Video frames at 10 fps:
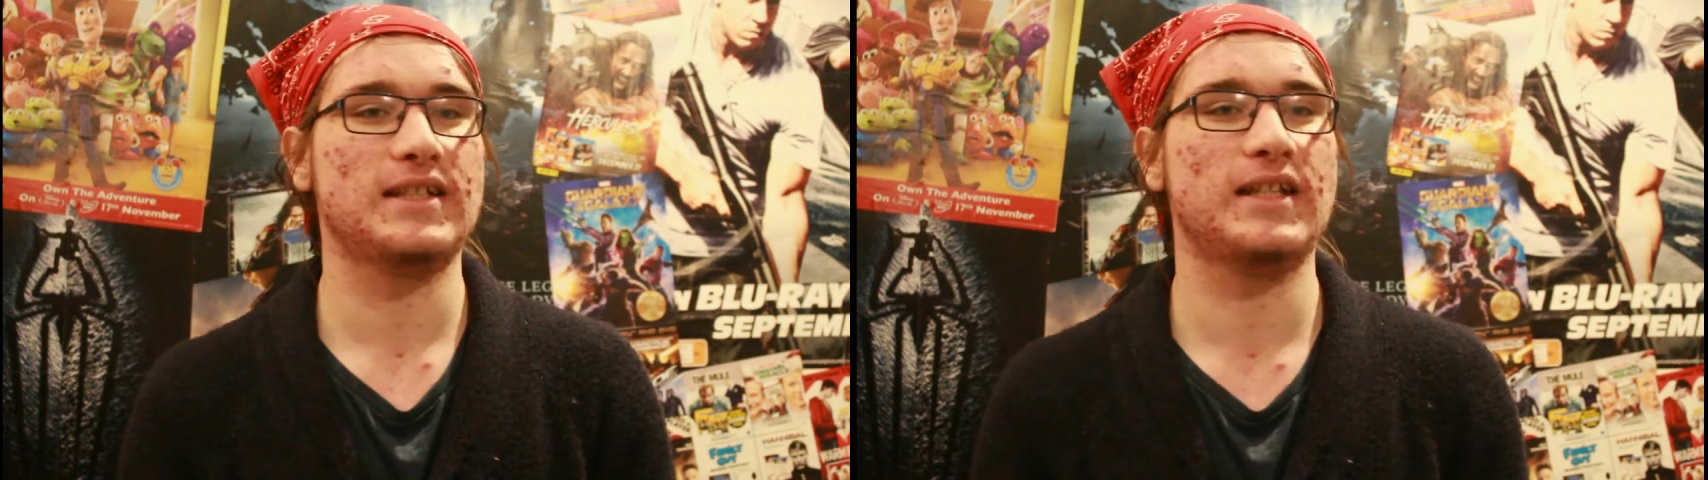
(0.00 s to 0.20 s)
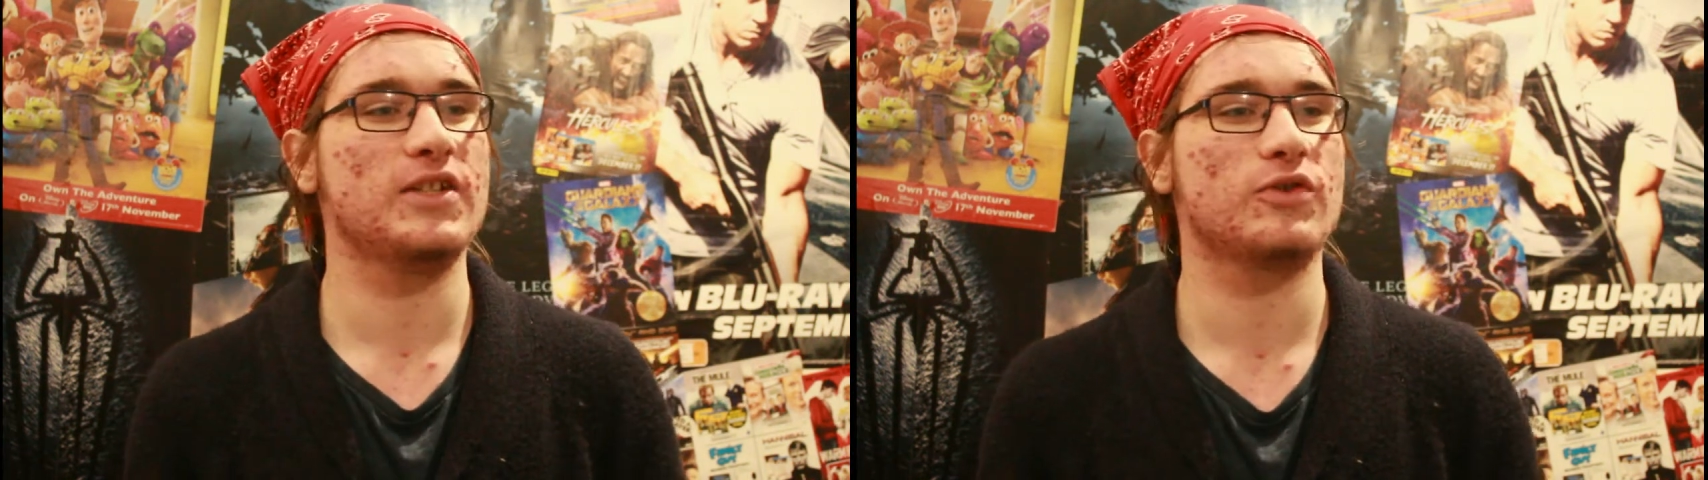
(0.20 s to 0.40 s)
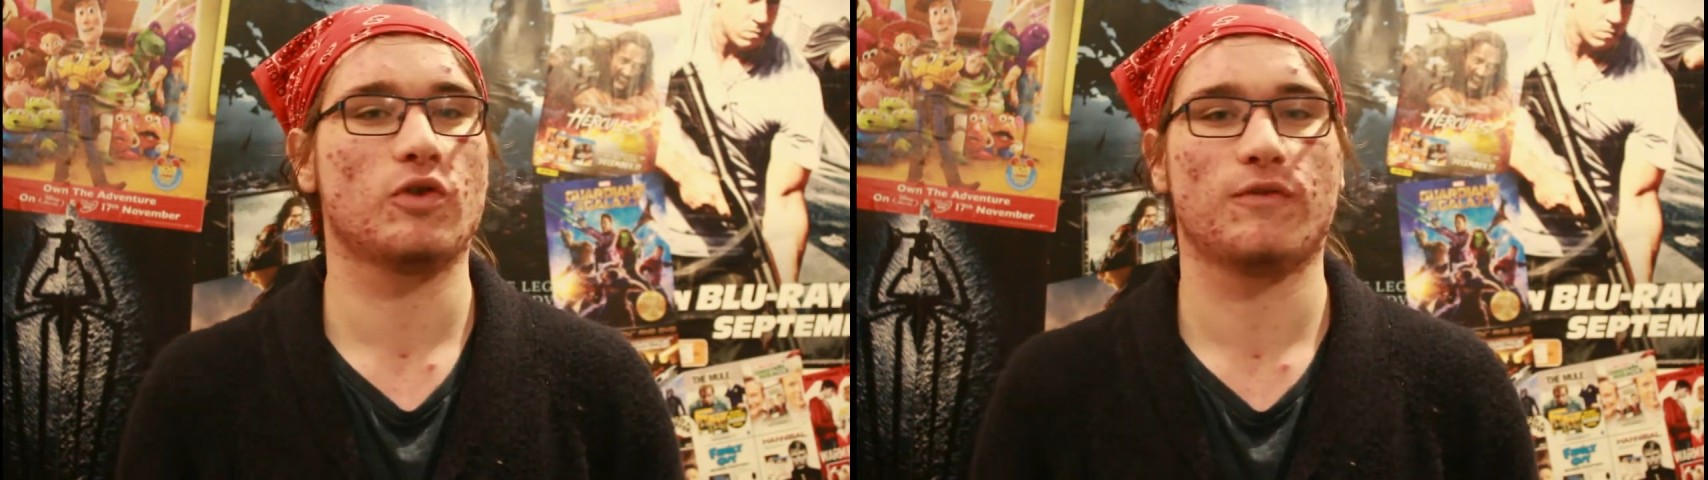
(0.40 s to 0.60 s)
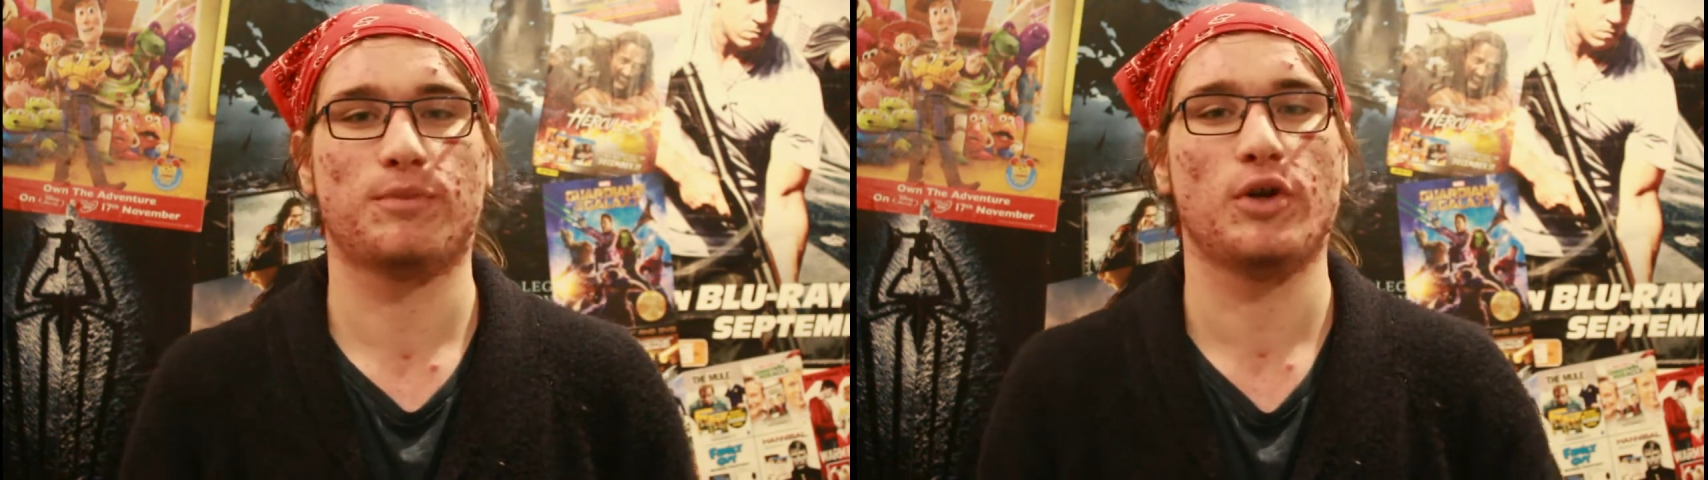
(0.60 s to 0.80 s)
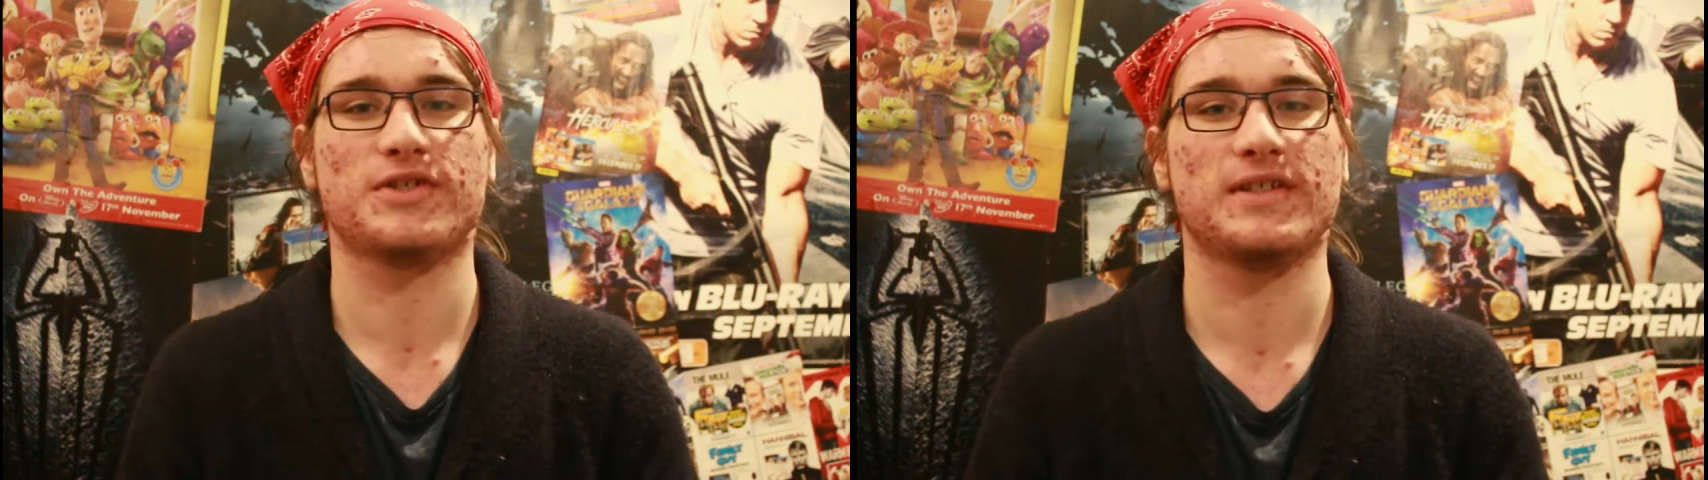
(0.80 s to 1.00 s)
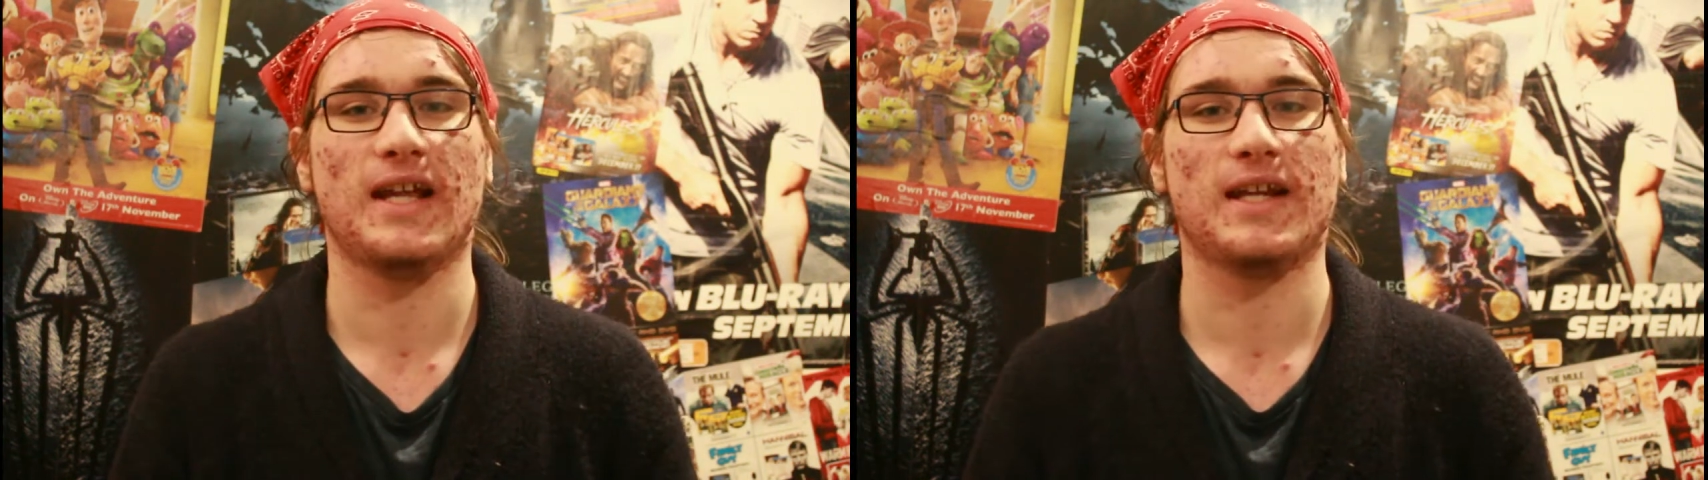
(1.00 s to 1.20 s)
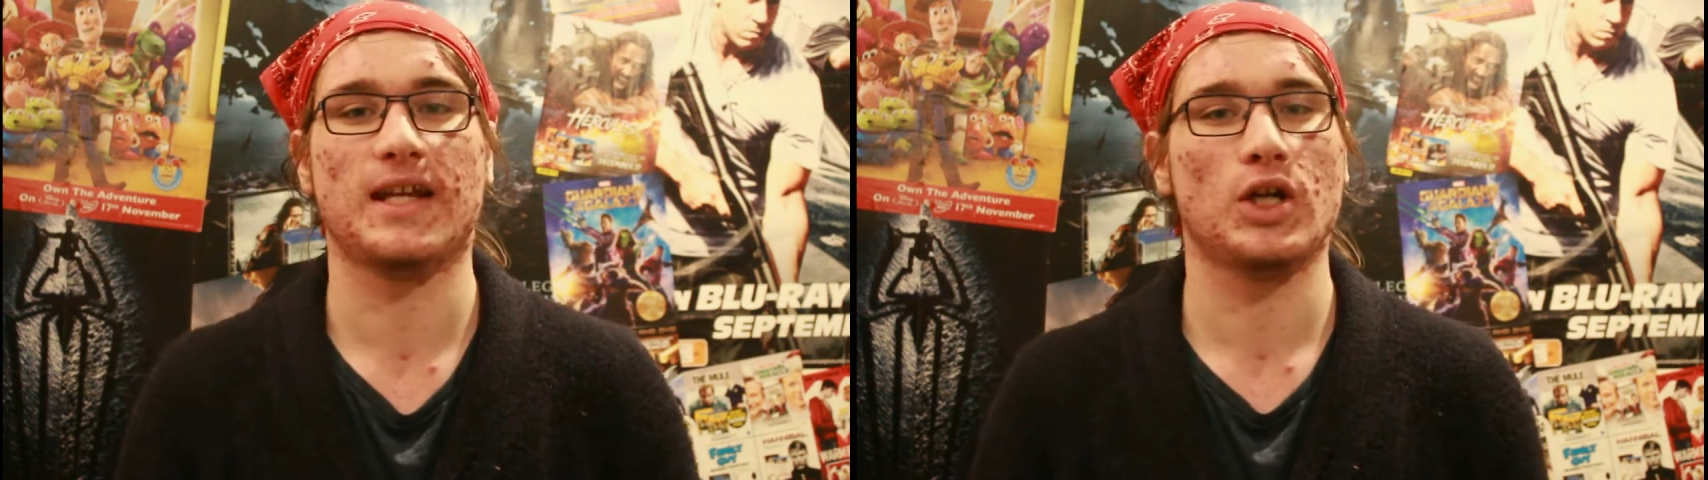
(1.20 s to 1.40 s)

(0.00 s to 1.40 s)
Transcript: any sort of personality